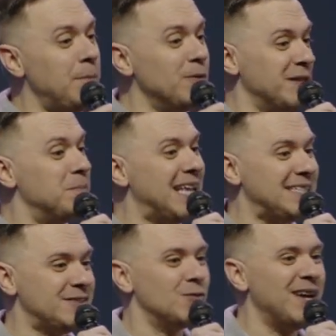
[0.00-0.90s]
able to
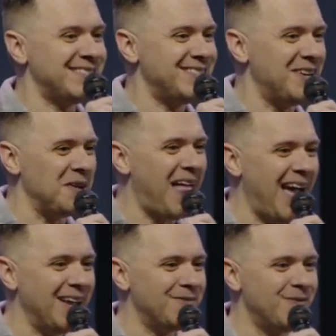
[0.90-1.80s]
bless the rest in our life.
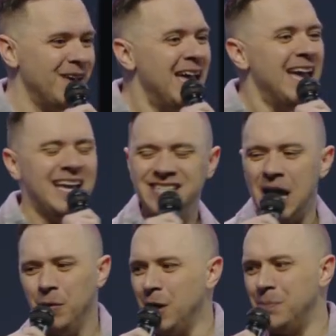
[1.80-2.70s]
He's
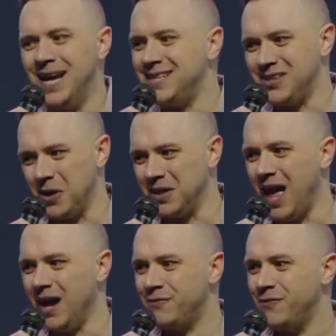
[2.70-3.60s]
able to bless our
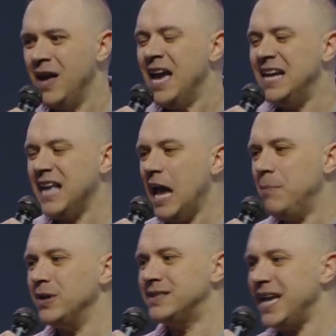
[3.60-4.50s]
life. He's
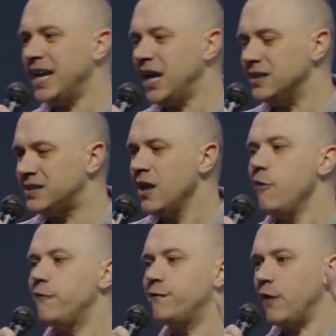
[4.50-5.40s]
able to take us
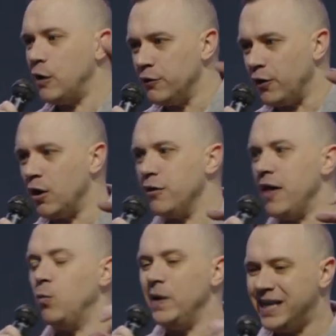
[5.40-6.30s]
further
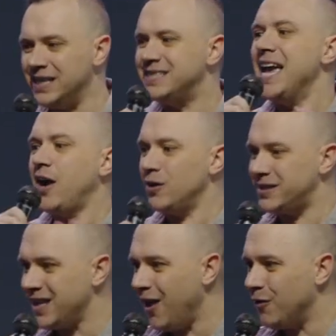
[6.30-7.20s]
than we could take
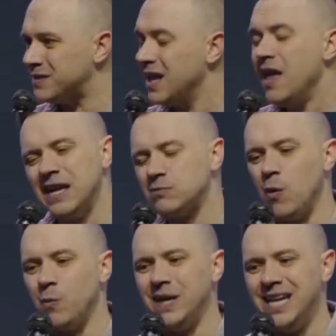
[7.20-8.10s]
ourselves. That's
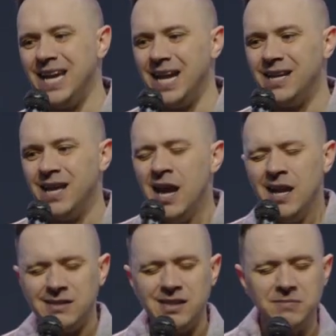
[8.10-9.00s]
what we need.
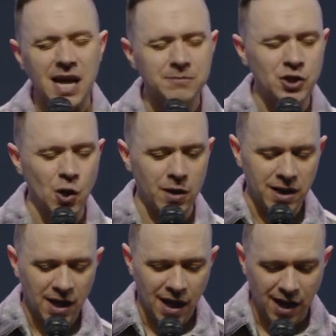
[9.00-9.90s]
Now, sometimes, you know,
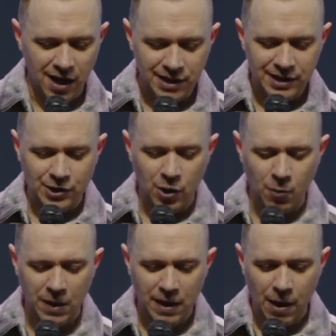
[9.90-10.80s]
uh, you know,
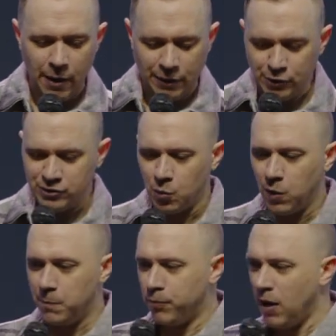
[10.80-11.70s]
when I use the
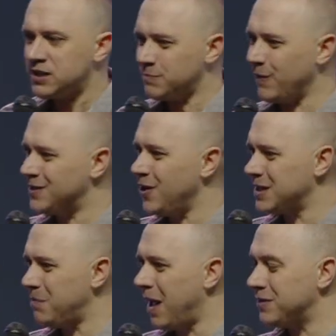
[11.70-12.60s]
word prosper, I
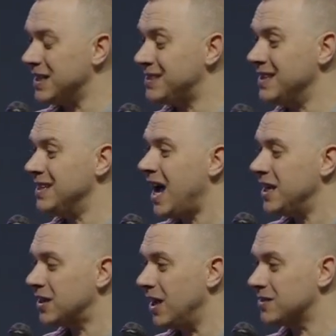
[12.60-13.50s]
talked about this in the
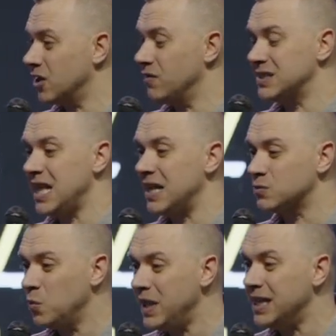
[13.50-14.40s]
nine o'clock service
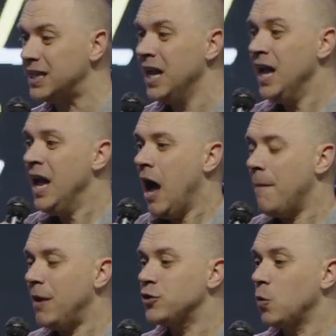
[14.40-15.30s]
last week
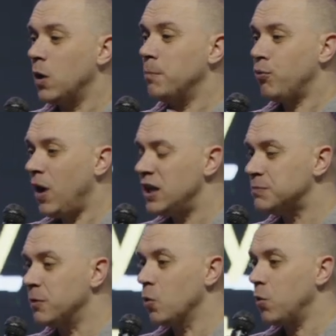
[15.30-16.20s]
about the word
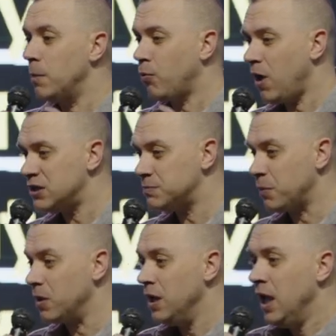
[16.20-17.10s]
prosper. The word
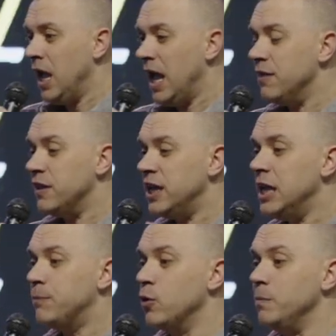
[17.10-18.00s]
prosper in the
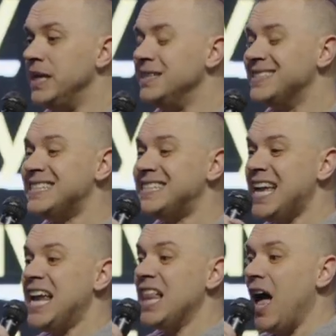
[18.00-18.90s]
Hebrew means
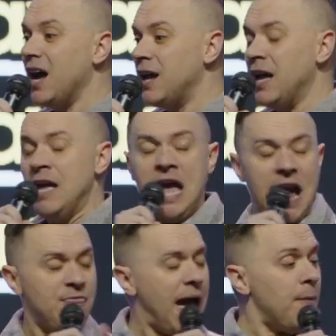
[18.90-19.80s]
selach,
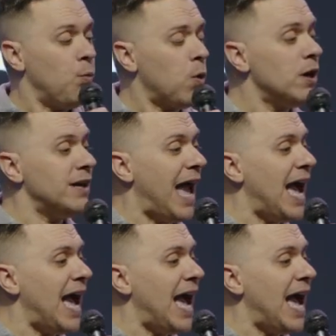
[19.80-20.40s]
and that word